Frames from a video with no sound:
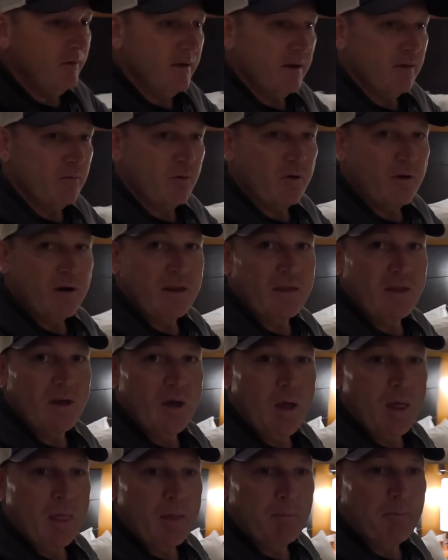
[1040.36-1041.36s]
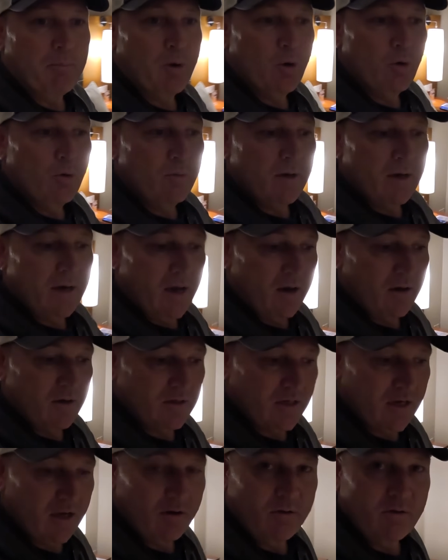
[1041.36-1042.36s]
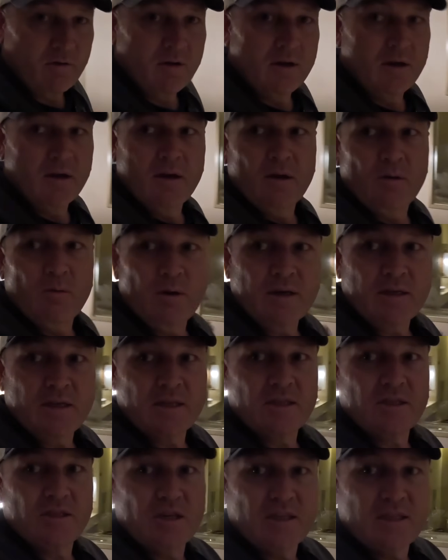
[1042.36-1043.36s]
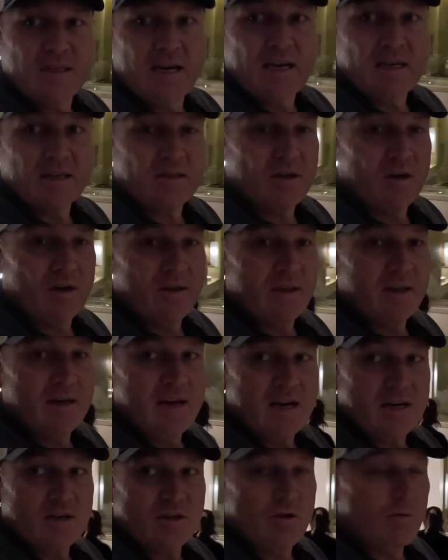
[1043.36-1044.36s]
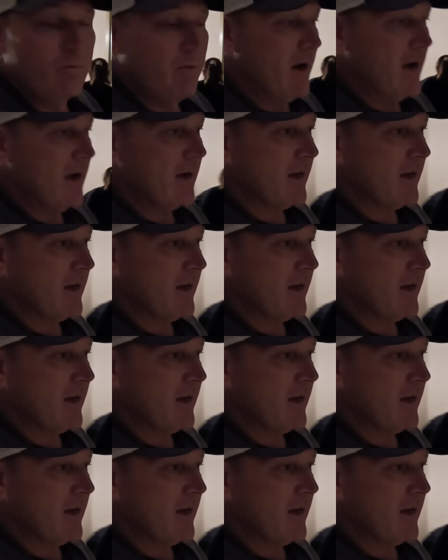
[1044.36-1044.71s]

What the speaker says: we're in the Pullman Hotel, which is just outside the national park